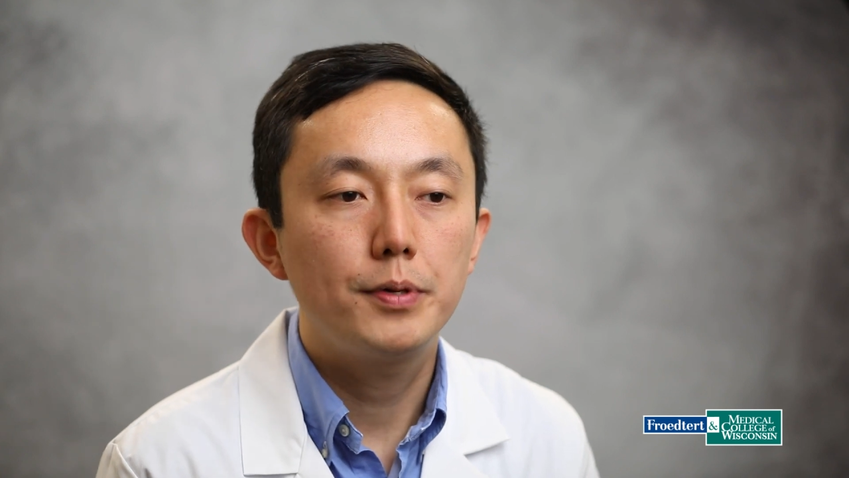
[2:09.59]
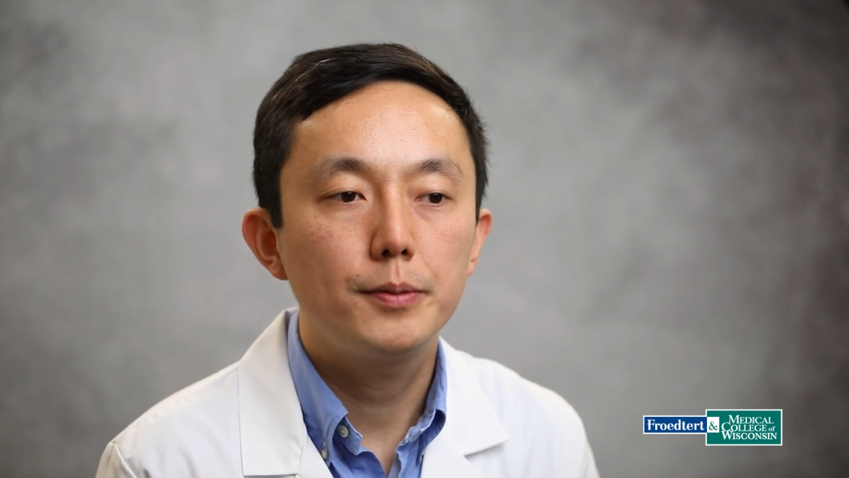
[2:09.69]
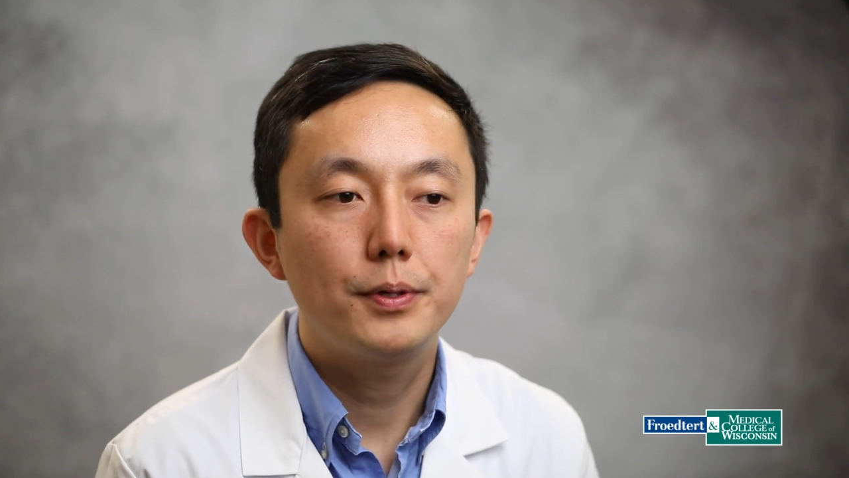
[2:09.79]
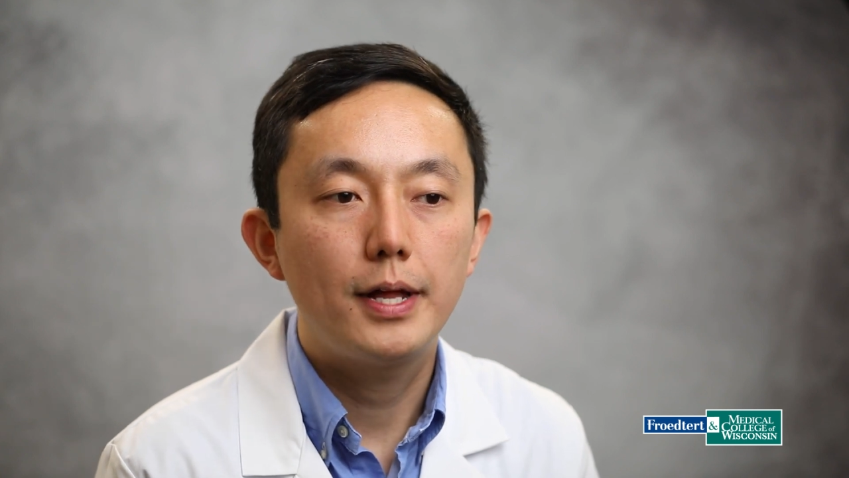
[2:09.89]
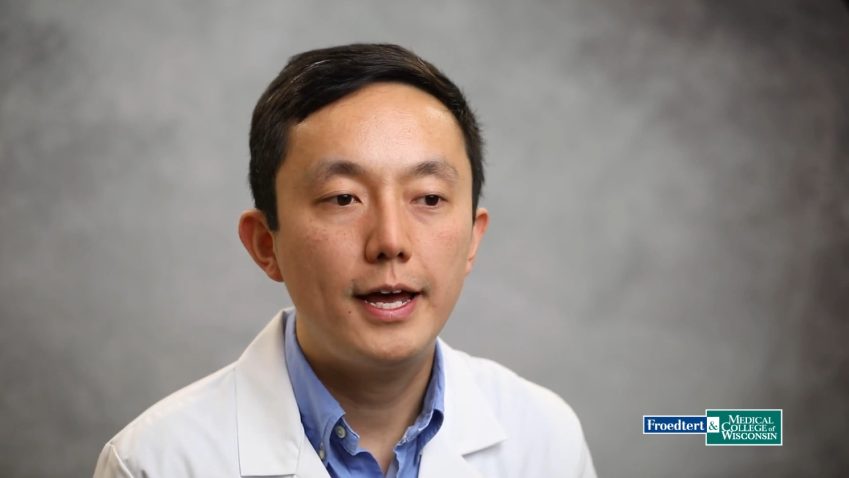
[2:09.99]

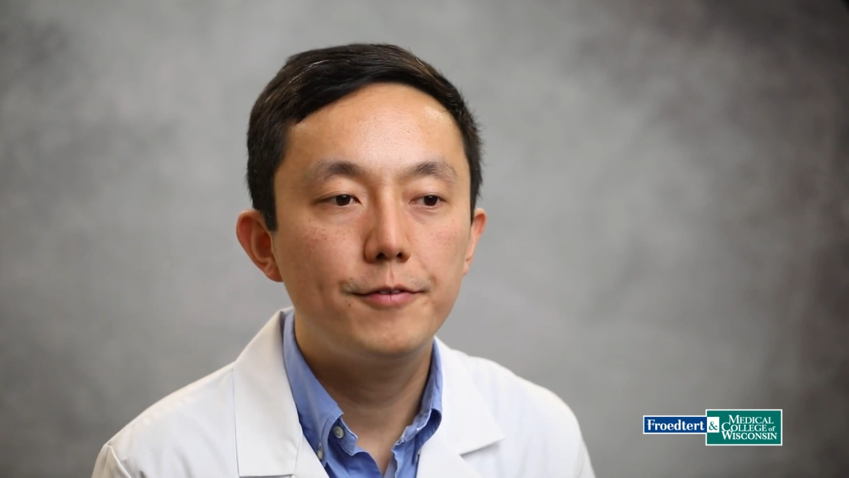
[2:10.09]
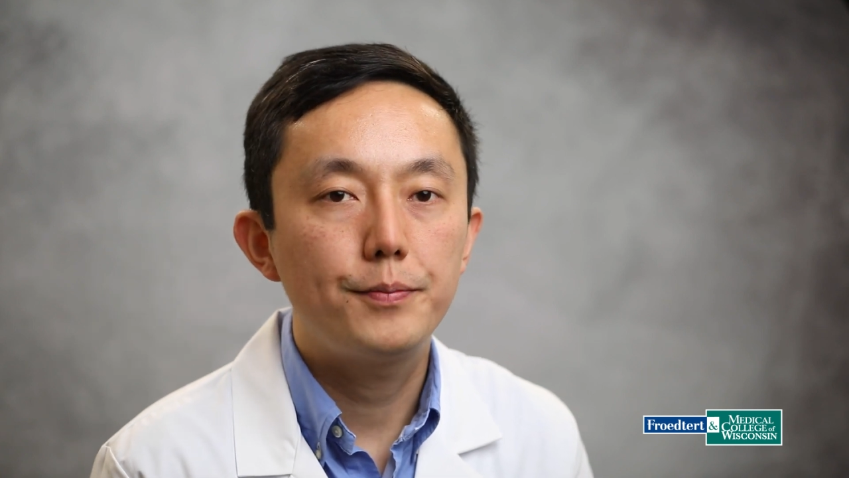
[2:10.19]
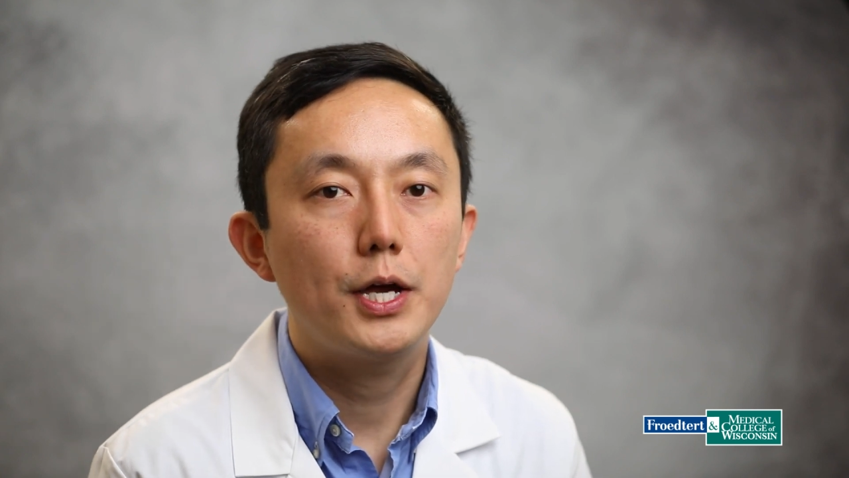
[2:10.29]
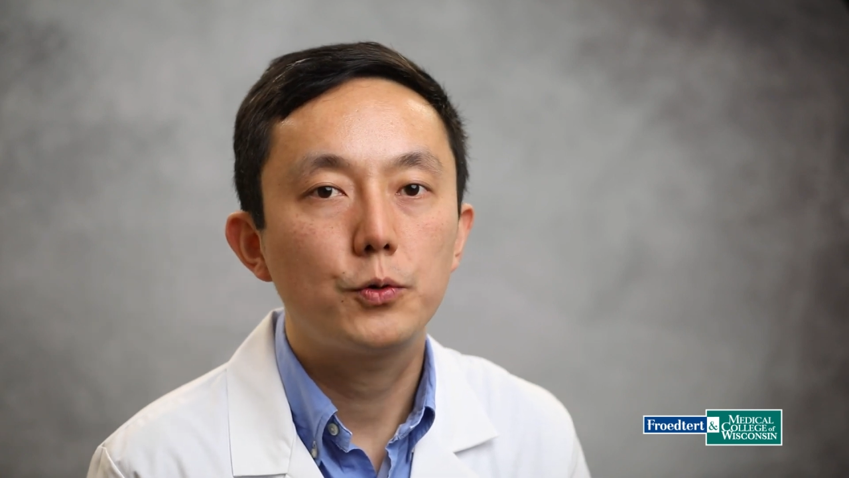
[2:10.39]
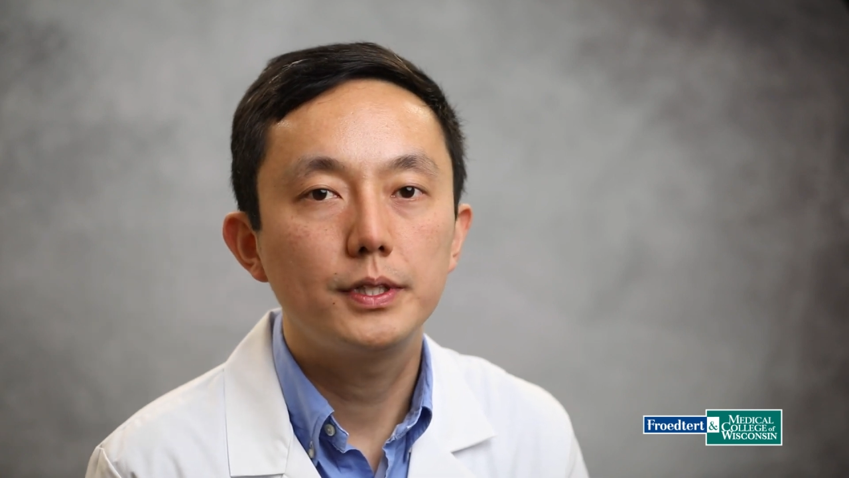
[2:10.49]
people have
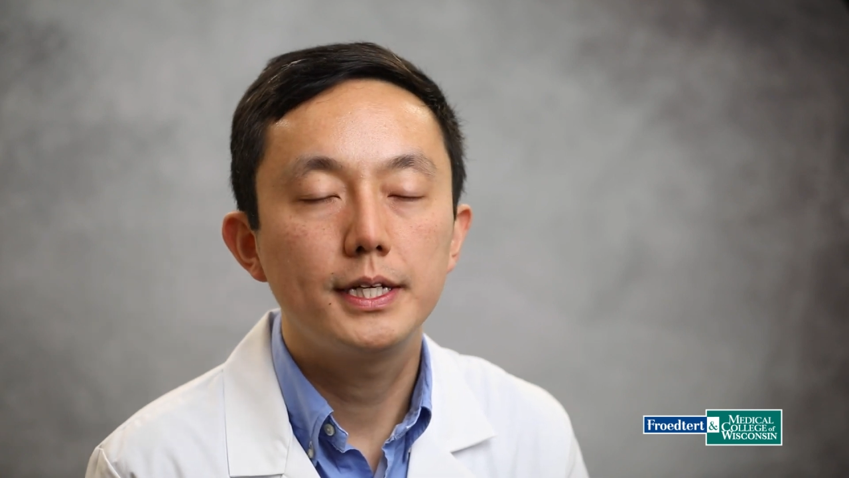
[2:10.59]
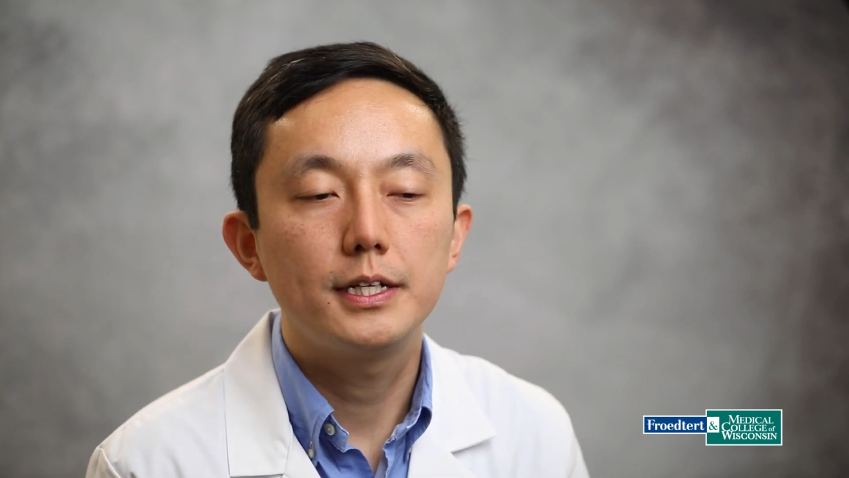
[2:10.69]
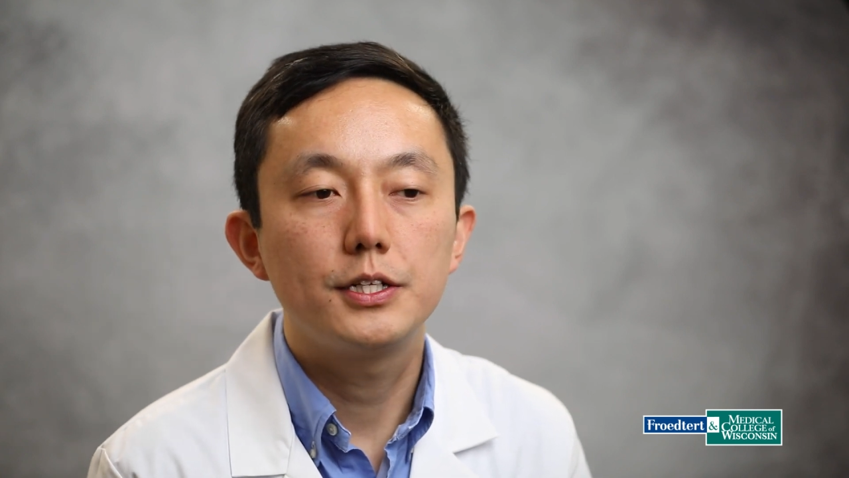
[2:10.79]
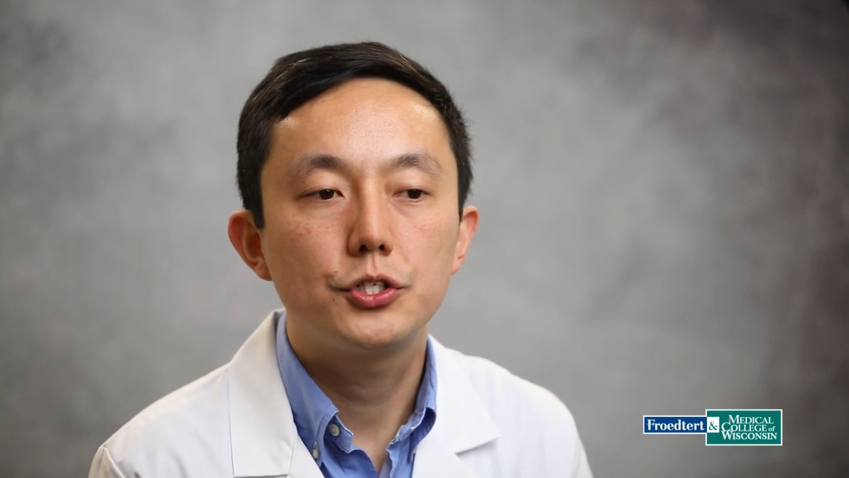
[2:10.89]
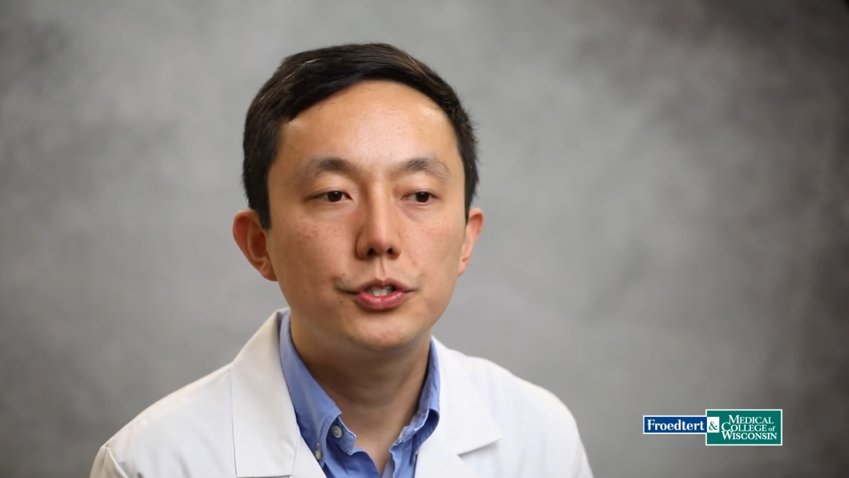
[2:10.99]
back
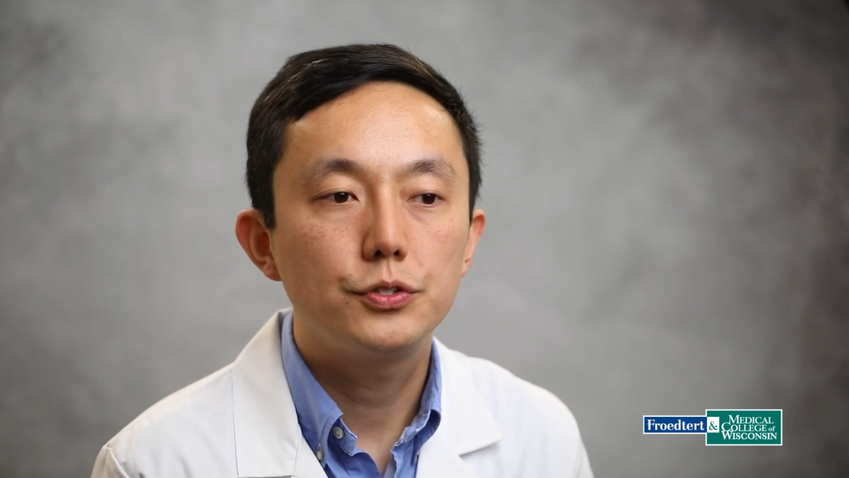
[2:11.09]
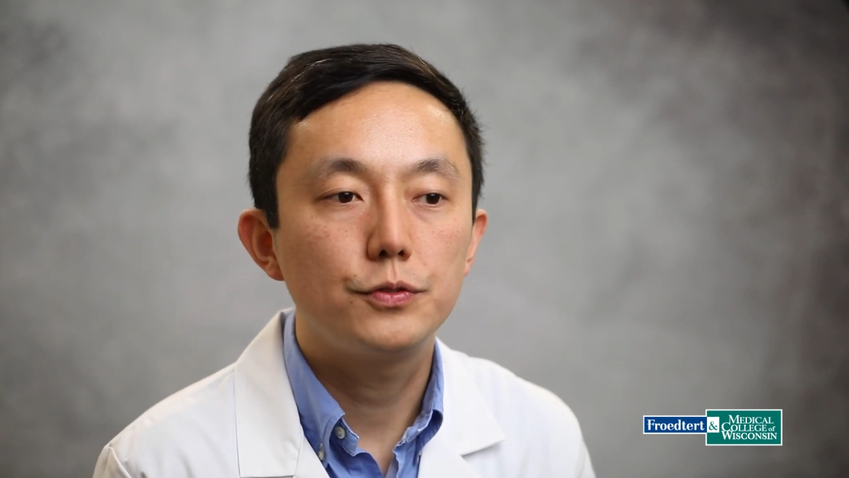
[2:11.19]
related issues,